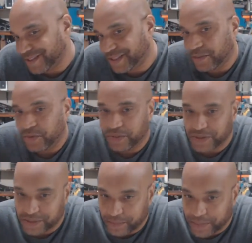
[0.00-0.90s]
somewhere
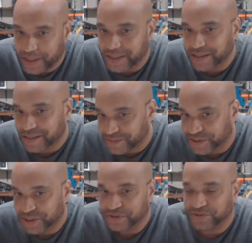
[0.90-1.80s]
with some buddies and
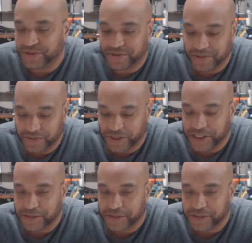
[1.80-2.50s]
we're